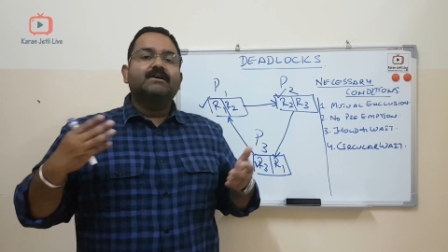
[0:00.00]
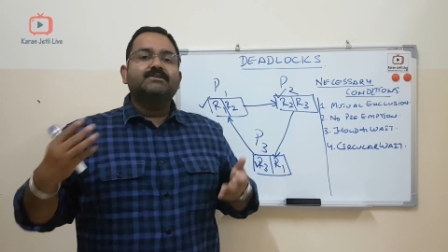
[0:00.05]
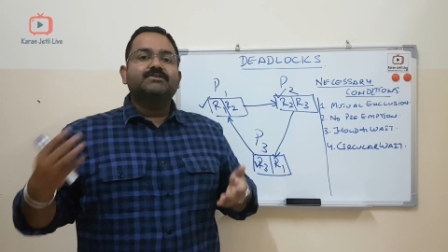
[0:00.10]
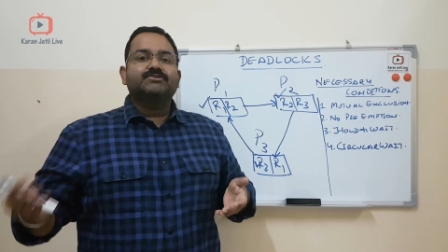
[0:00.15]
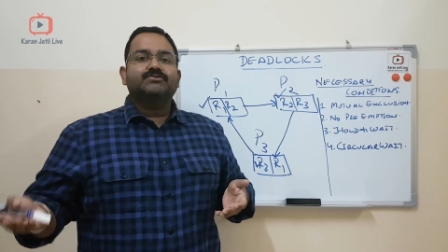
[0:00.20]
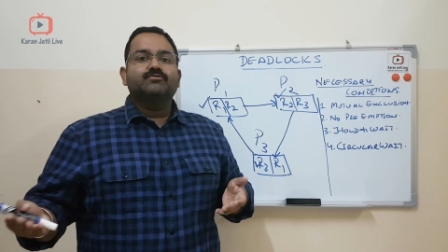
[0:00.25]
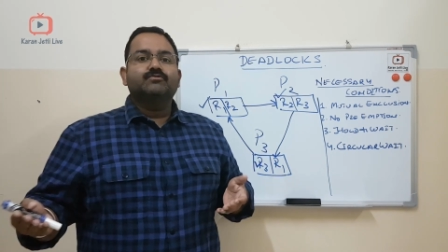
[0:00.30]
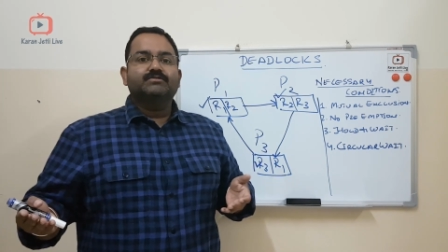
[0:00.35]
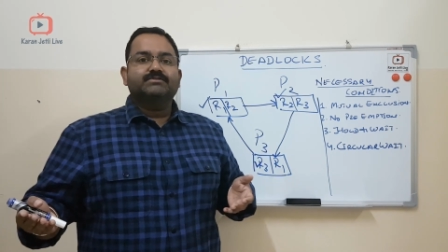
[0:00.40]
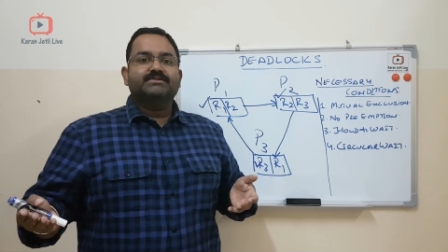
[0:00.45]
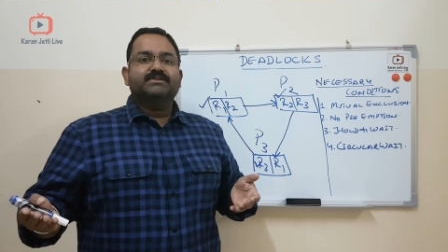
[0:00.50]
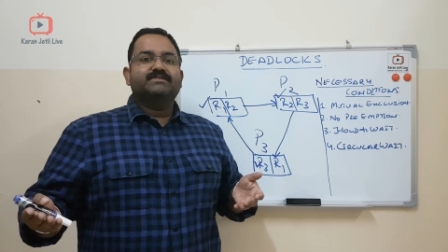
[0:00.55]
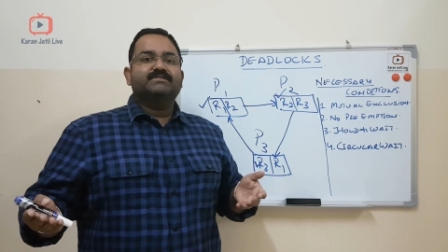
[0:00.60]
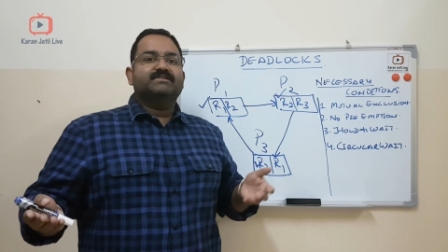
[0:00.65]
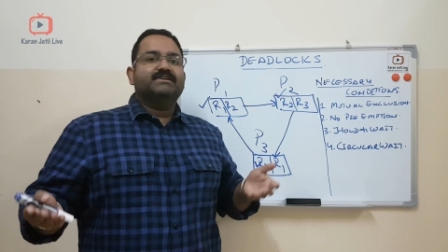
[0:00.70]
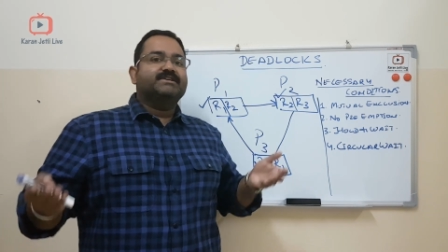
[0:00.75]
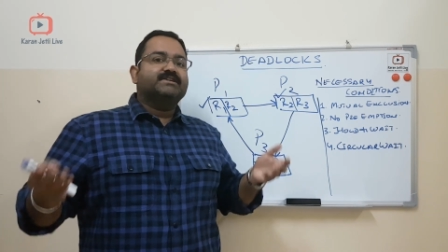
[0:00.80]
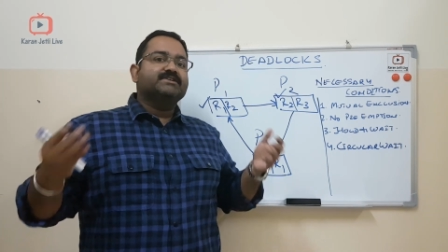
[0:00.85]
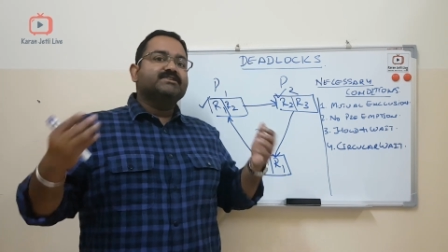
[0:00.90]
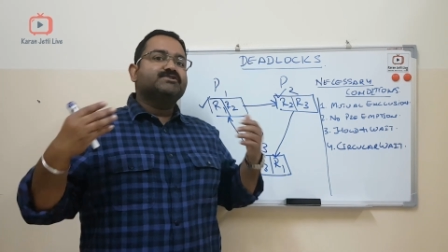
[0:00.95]
resources
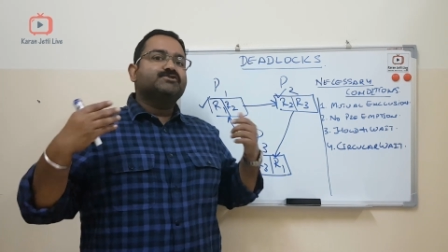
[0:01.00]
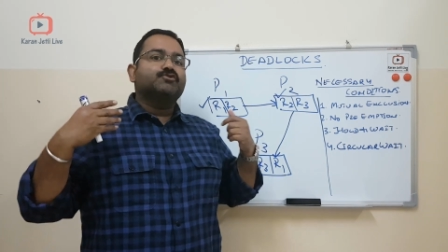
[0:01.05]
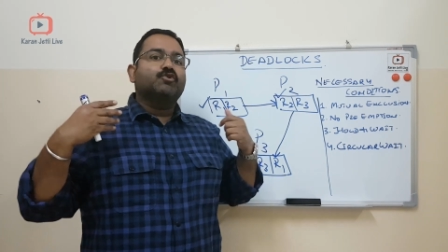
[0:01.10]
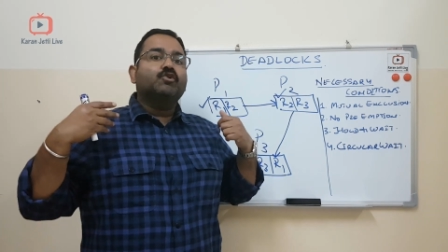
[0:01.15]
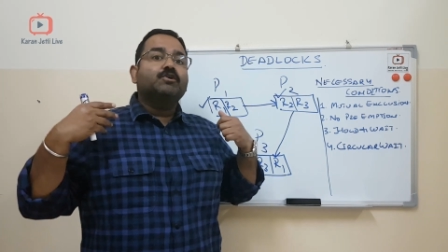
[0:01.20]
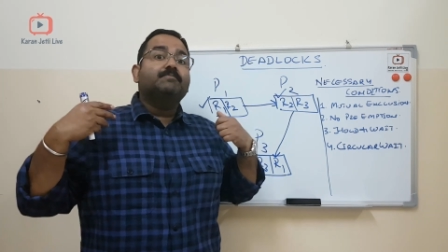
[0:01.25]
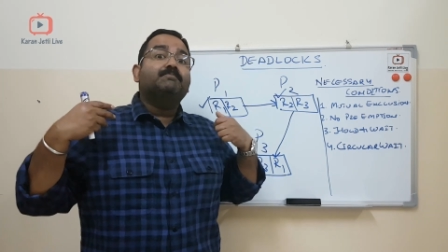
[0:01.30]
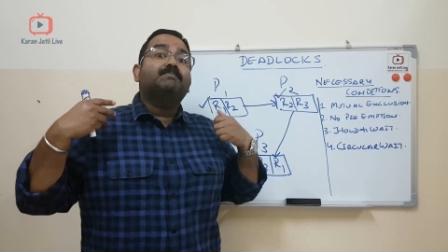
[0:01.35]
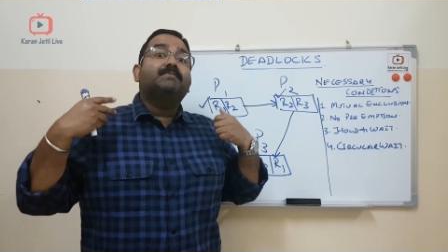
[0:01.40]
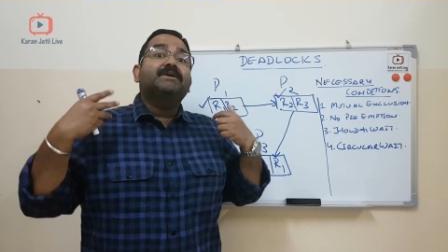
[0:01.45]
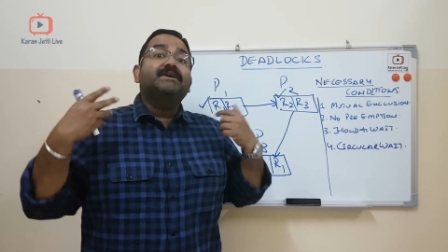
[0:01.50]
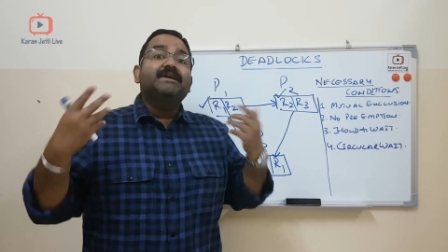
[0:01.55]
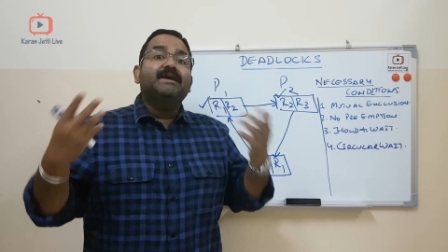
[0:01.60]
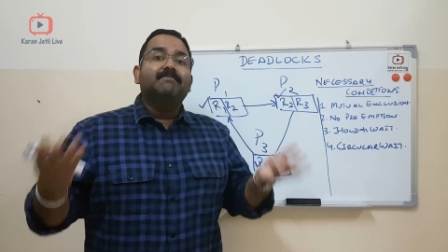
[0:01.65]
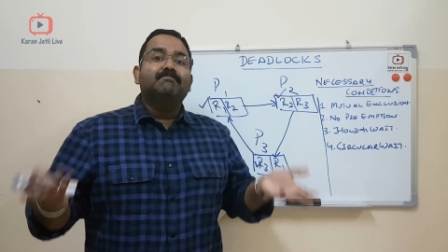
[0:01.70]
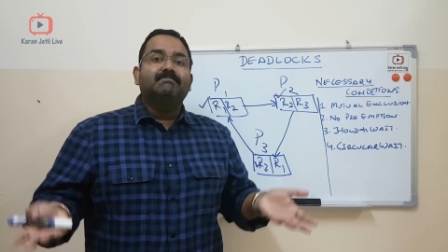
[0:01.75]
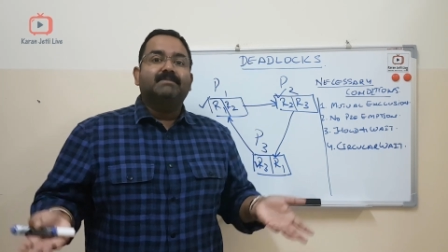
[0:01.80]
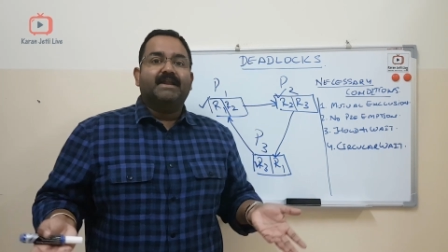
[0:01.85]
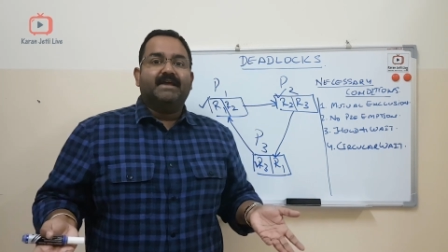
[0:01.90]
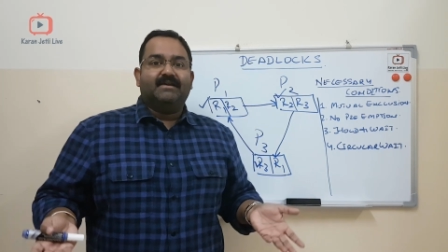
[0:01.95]
it is not
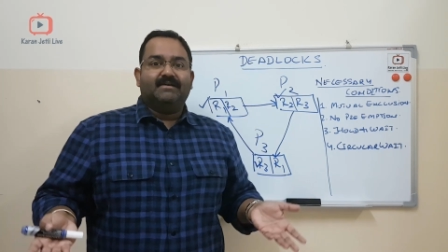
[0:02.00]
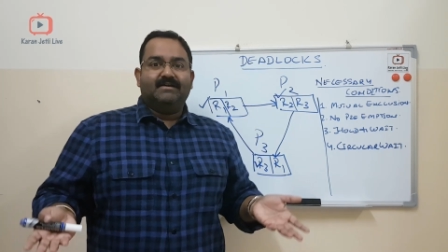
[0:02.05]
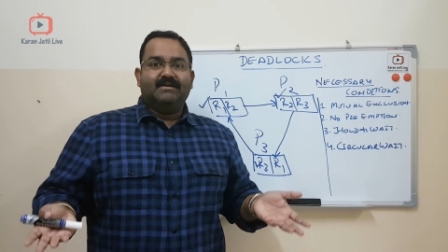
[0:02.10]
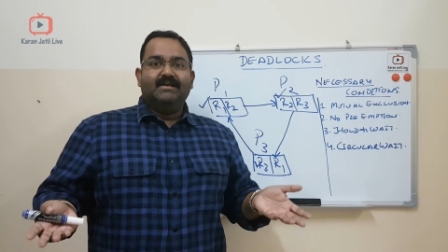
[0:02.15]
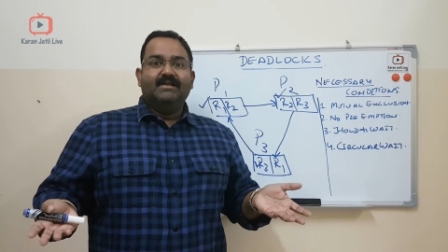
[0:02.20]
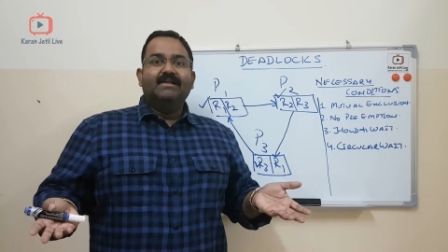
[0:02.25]
preempting